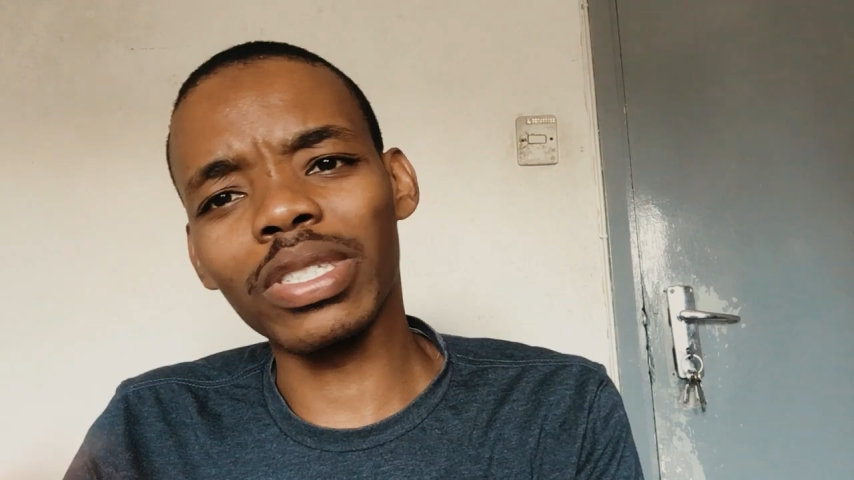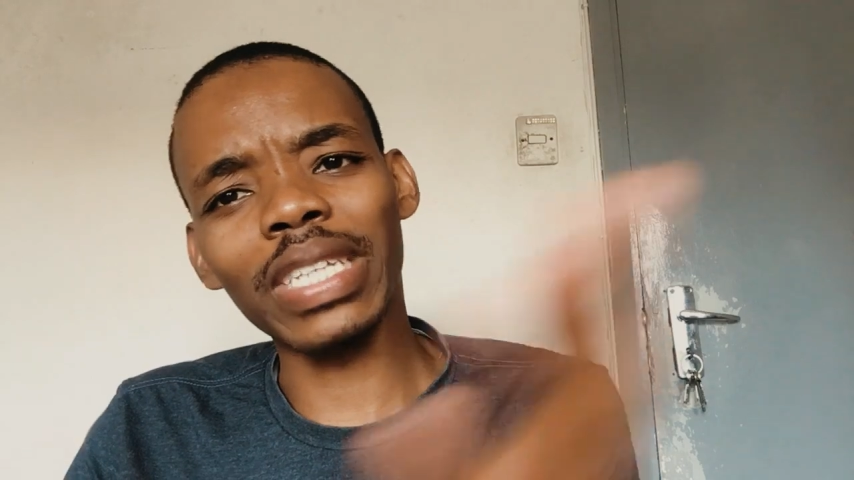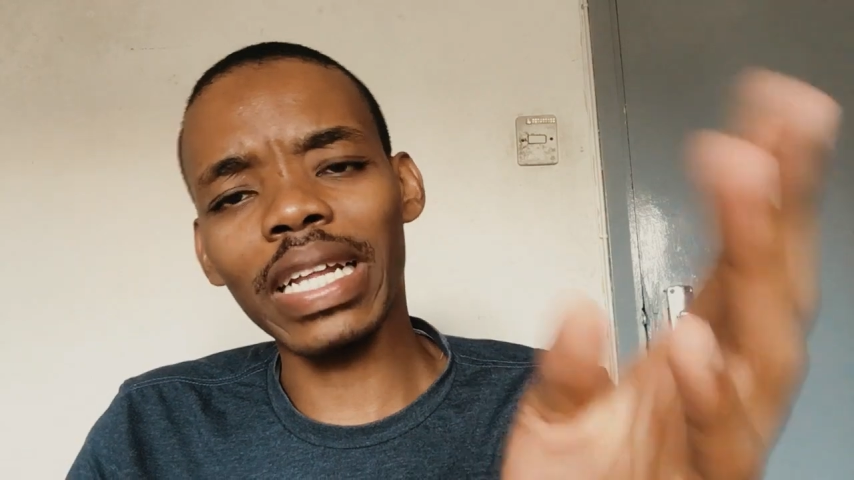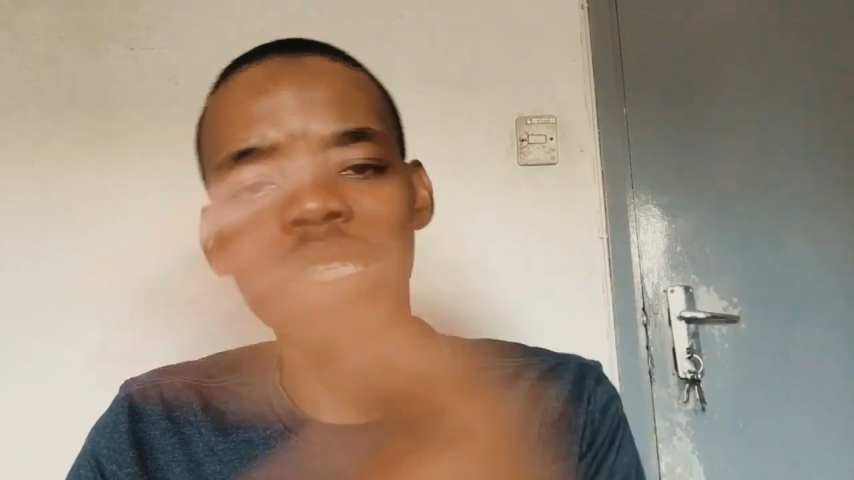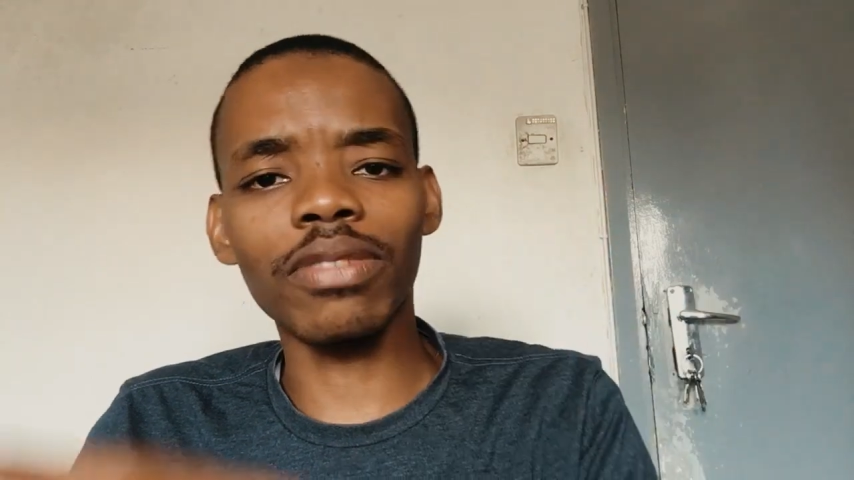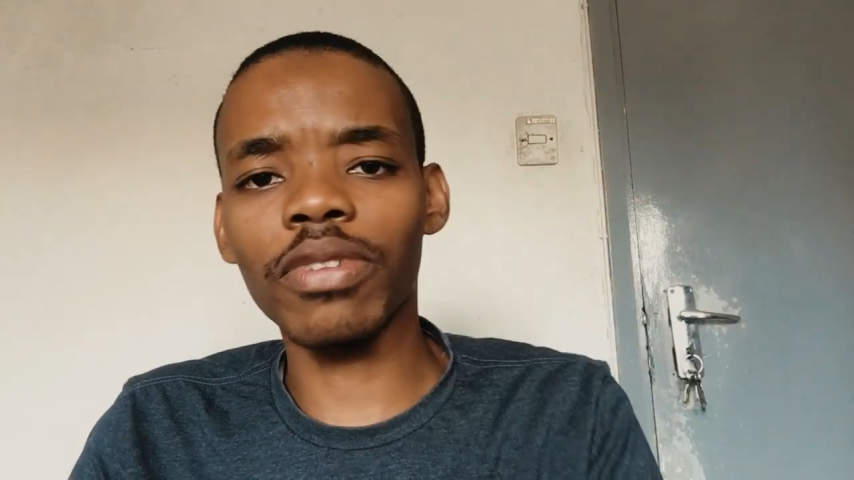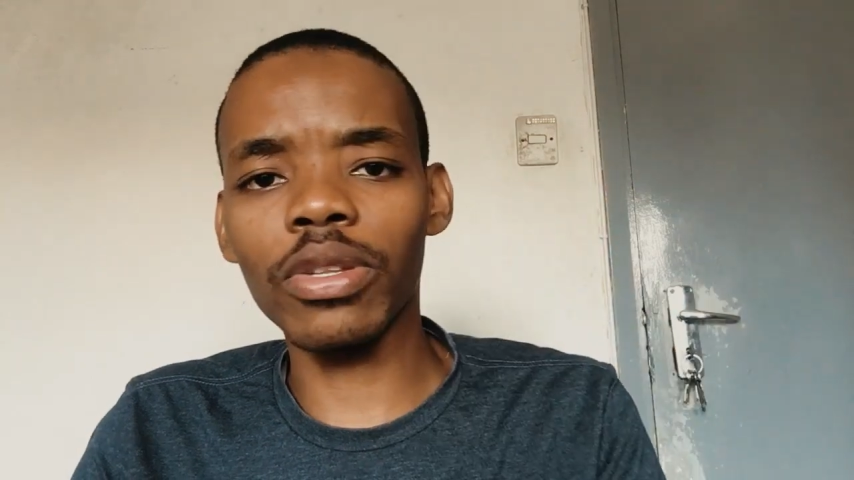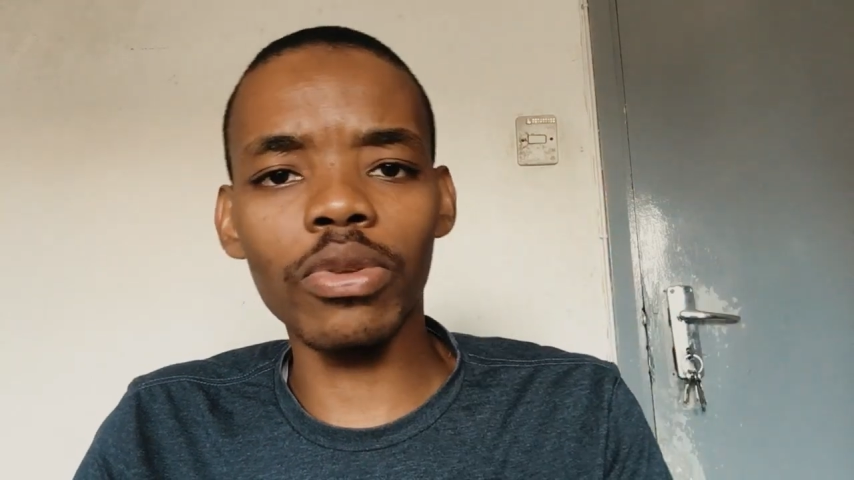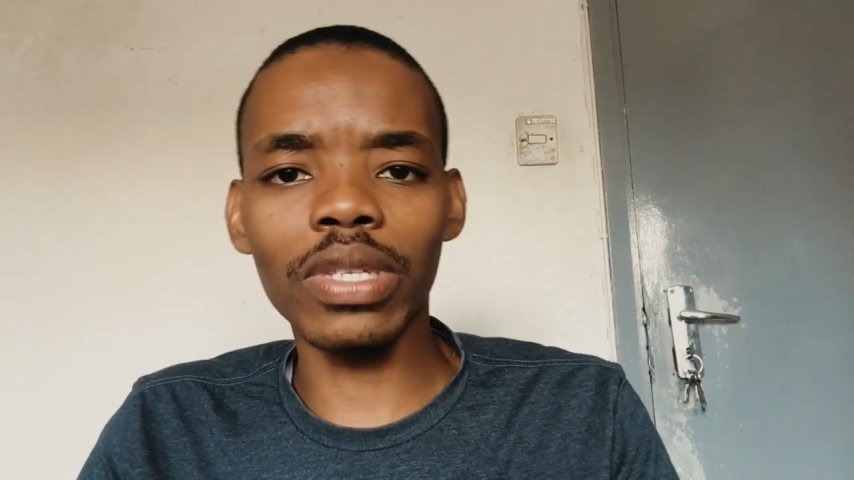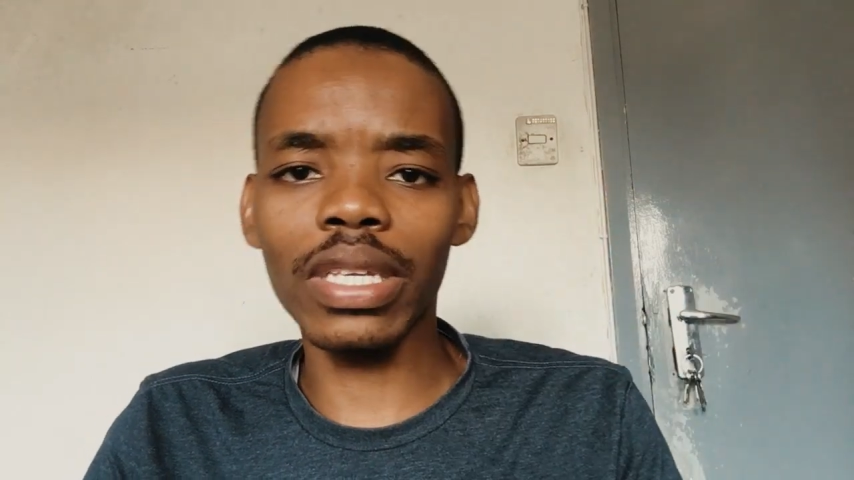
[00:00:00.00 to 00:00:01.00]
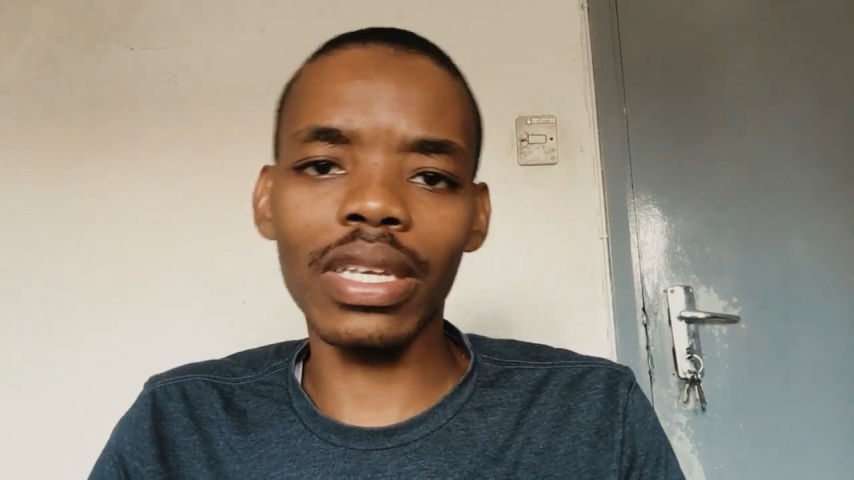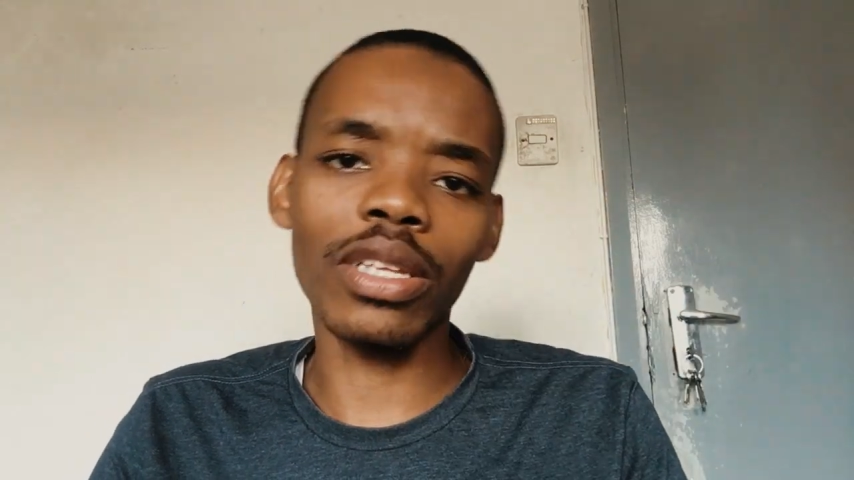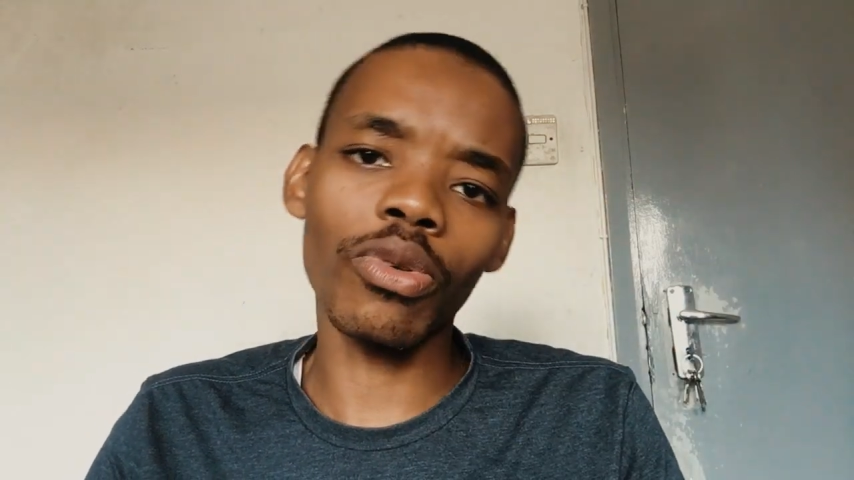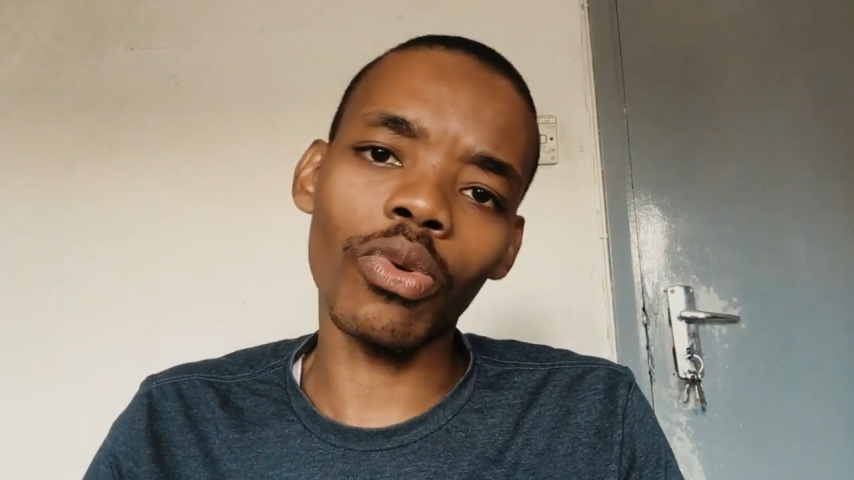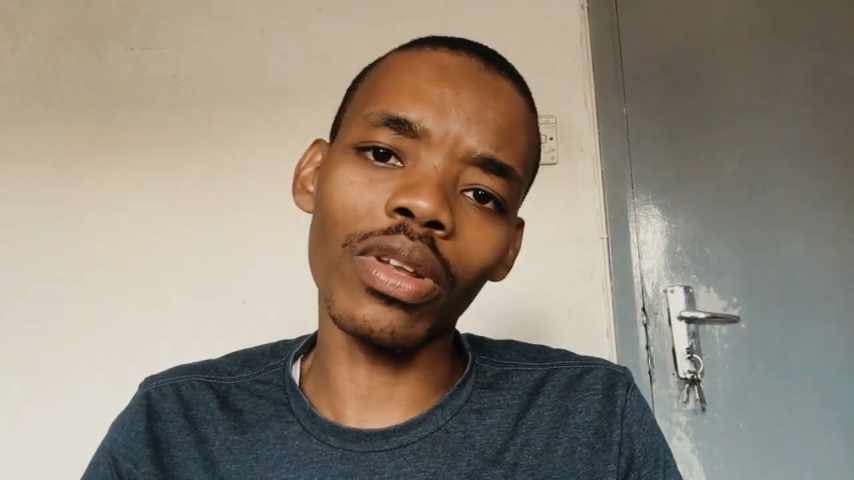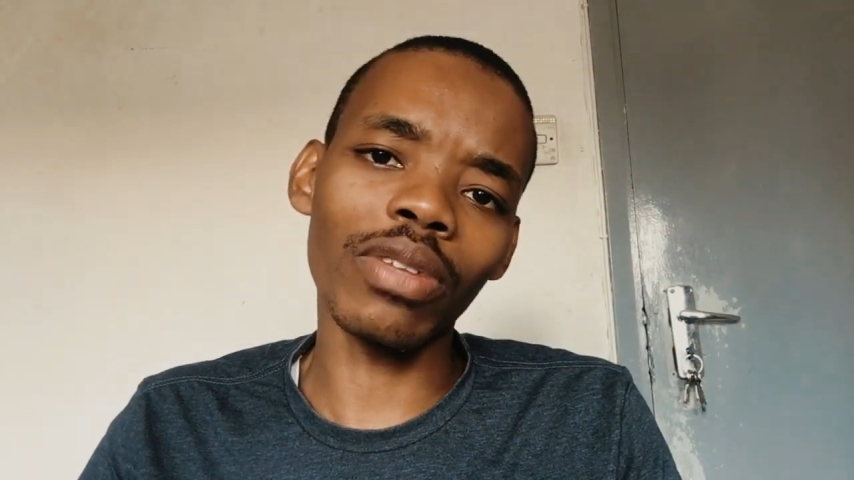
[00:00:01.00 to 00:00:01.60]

check these videos eh, you know